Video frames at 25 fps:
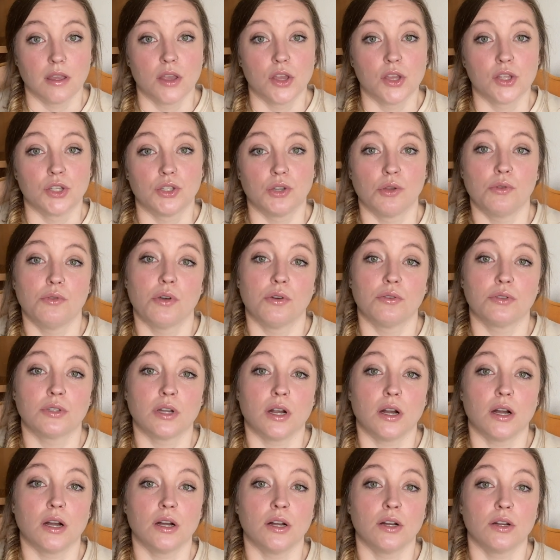So those
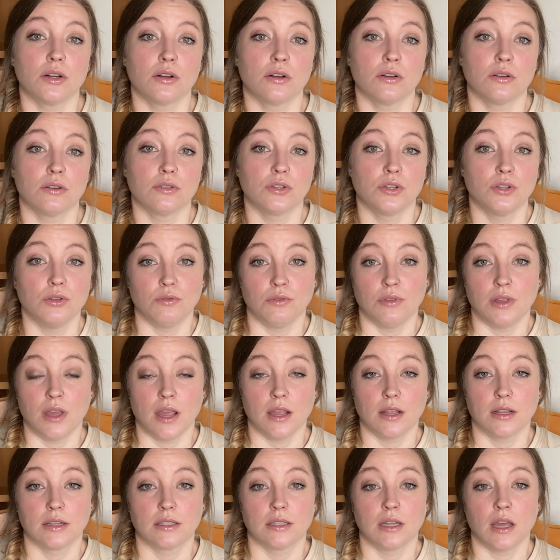are two
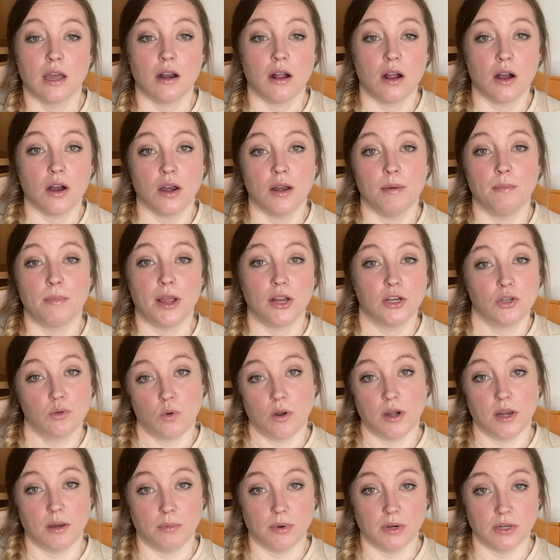things that are in my
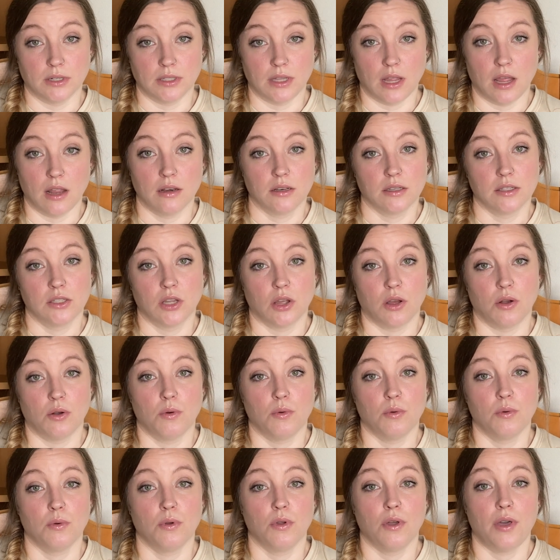20%. So
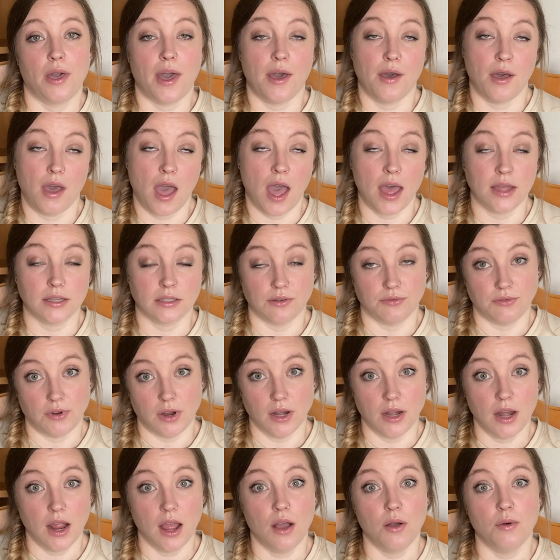as of right
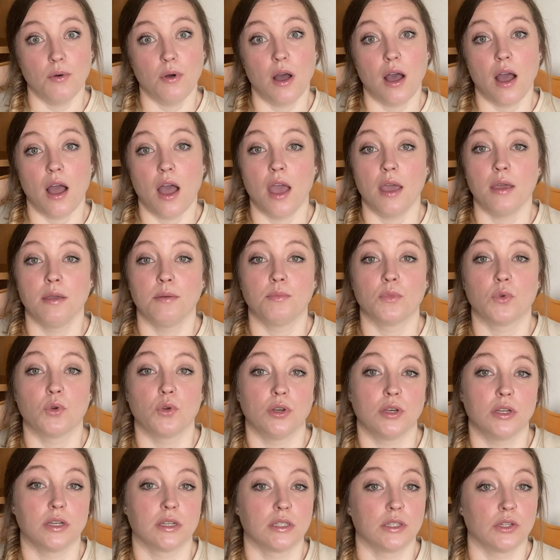now, I am going
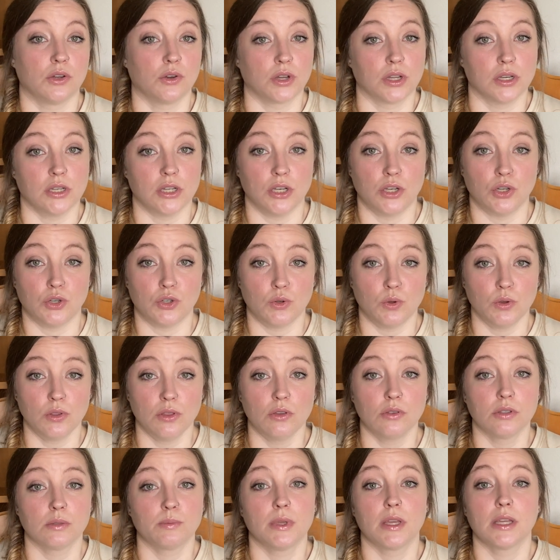to still continue doing
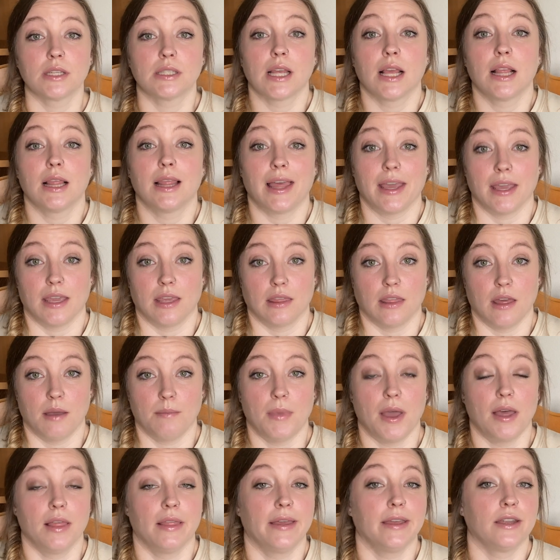those because I like them.
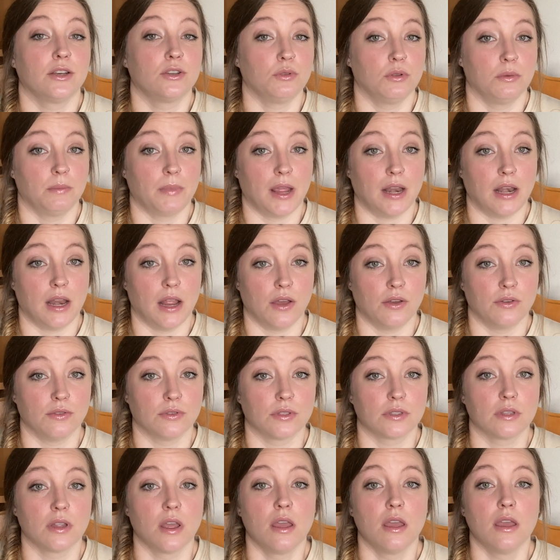I like doing my
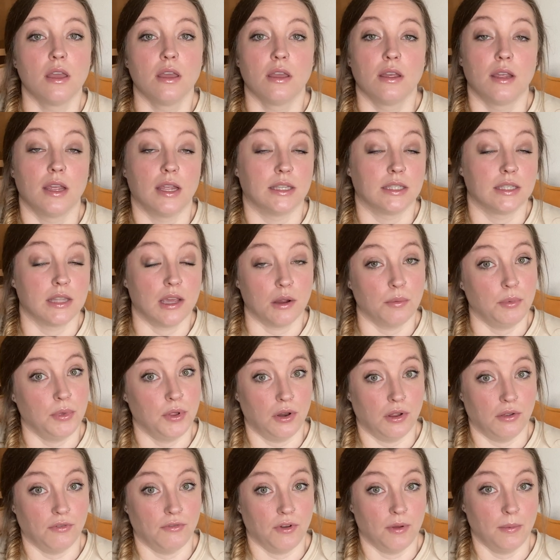nails. It's
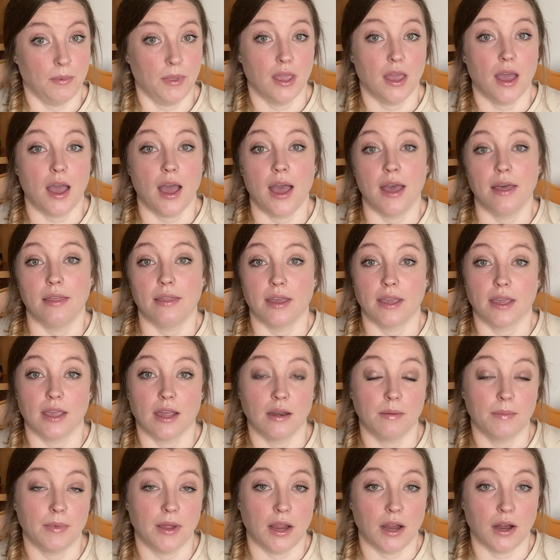therapeutic for me. I like
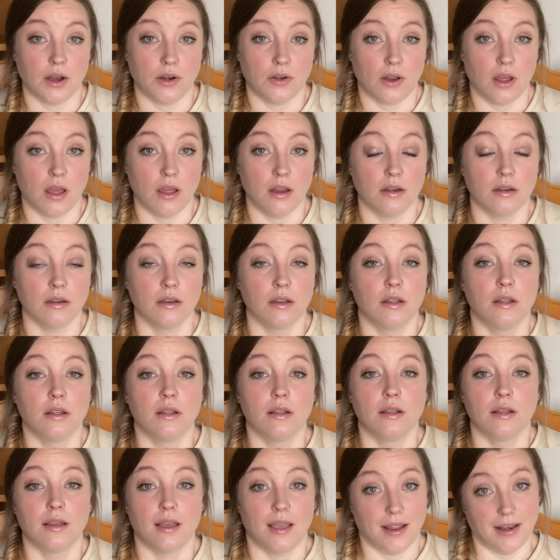getting my hair done.
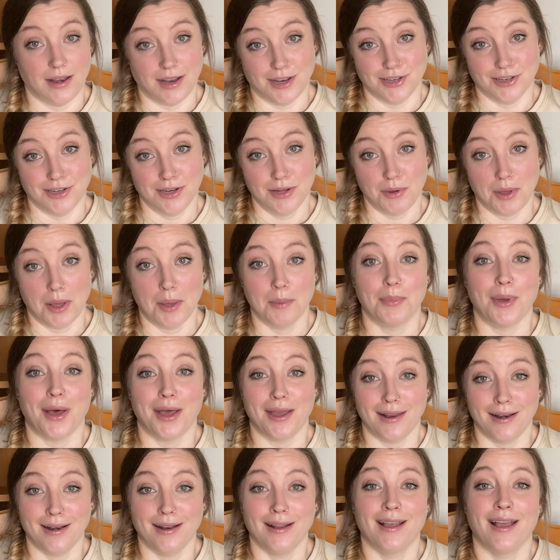I need to do it,
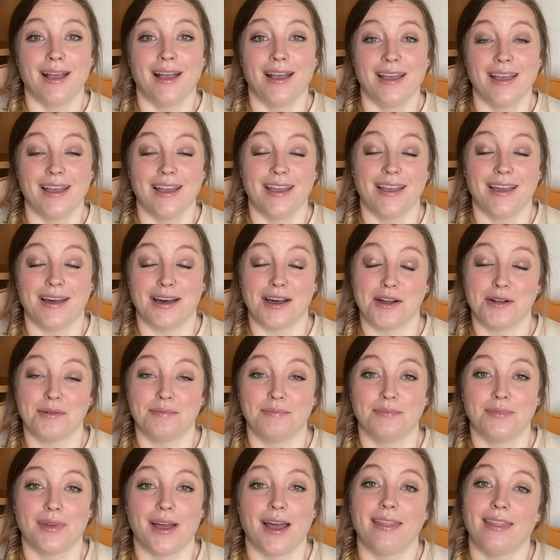but
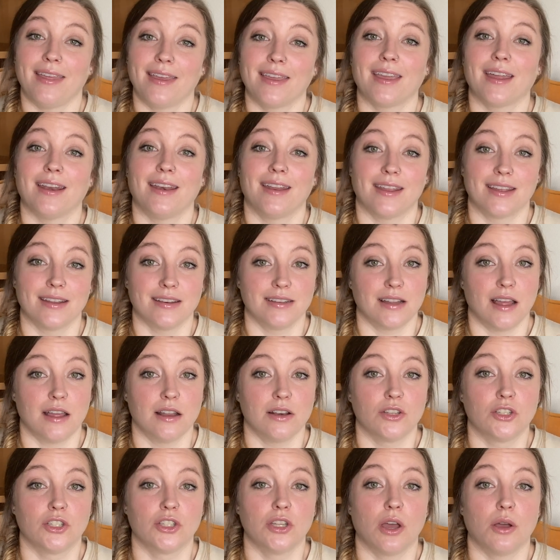I like getting it done.
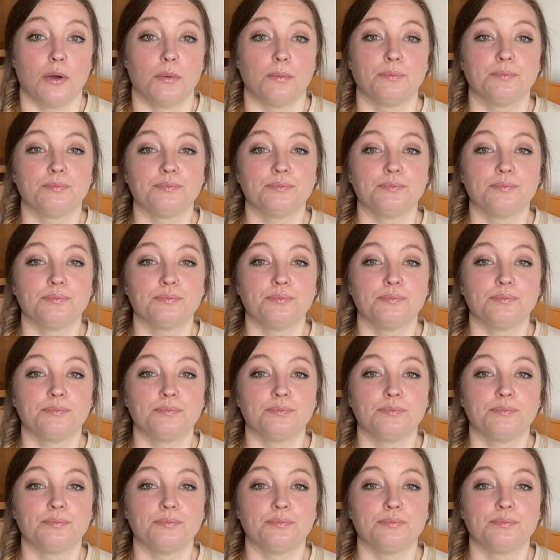So